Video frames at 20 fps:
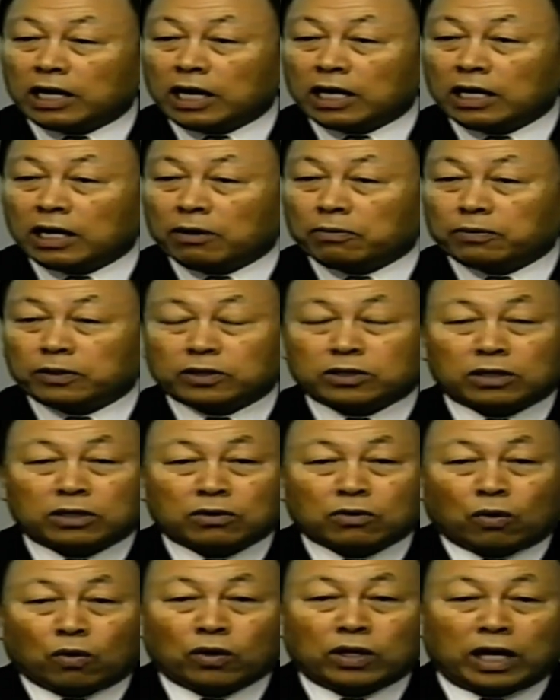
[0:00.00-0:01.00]
will get it,
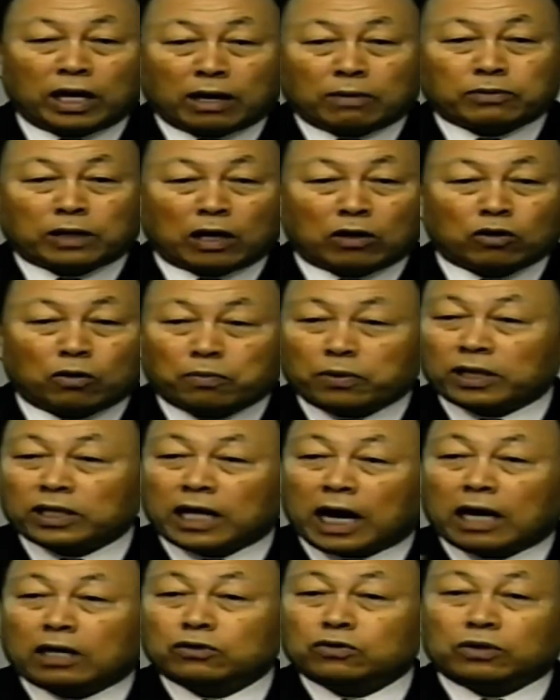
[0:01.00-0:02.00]
and
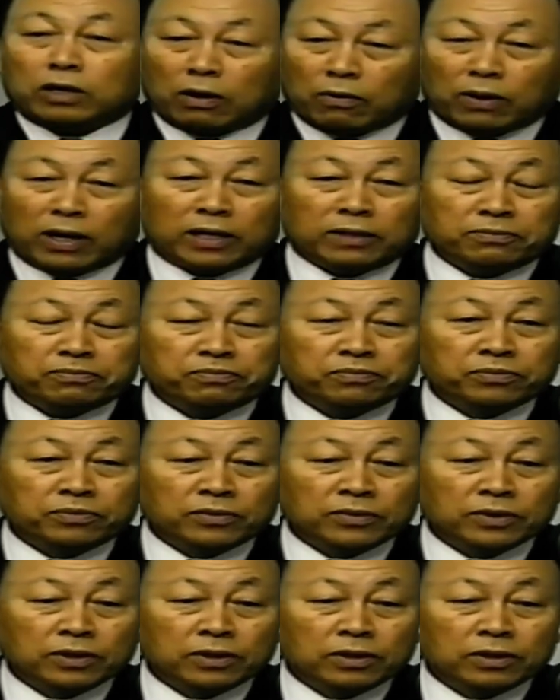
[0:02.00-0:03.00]
more it gets
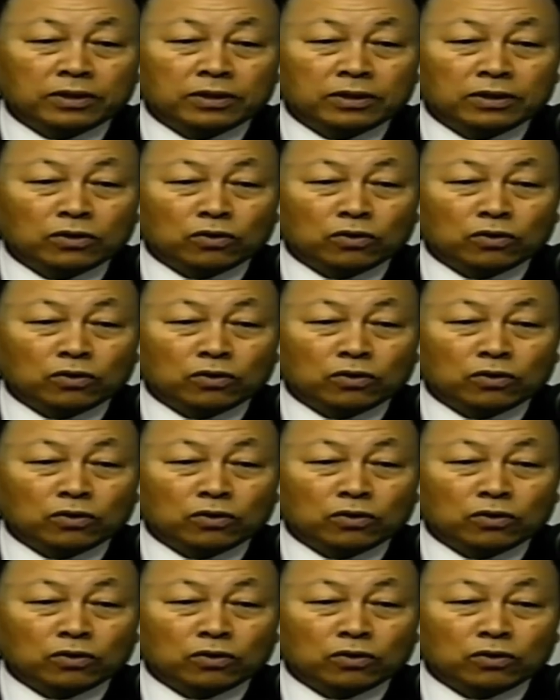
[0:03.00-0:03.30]
faster.